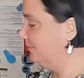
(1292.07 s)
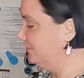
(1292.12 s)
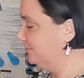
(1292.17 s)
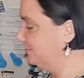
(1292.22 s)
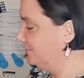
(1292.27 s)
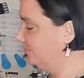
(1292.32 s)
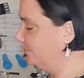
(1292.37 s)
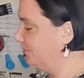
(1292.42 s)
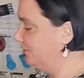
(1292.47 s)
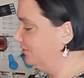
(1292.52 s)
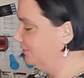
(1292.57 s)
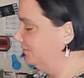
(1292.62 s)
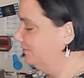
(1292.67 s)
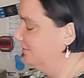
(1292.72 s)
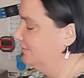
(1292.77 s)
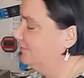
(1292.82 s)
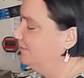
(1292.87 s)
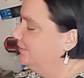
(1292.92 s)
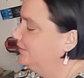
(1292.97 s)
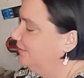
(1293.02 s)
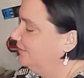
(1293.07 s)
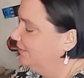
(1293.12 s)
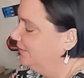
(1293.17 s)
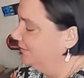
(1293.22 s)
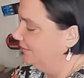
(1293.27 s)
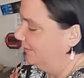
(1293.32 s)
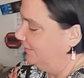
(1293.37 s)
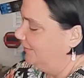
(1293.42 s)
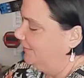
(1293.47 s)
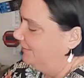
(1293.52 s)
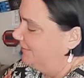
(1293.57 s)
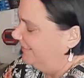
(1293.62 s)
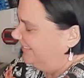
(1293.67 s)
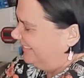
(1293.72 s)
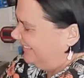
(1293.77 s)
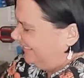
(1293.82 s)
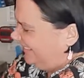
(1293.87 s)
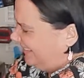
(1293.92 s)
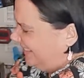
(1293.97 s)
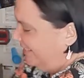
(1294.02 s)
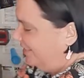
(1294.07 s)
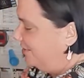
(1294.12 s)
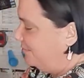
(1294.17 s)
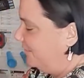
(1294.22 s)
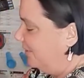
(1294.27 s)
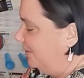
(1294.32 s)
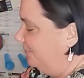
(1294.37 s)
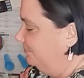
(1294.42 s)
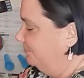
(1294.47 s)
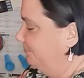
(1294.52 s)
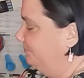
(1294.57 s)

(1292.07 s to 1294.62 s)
this one. Come on.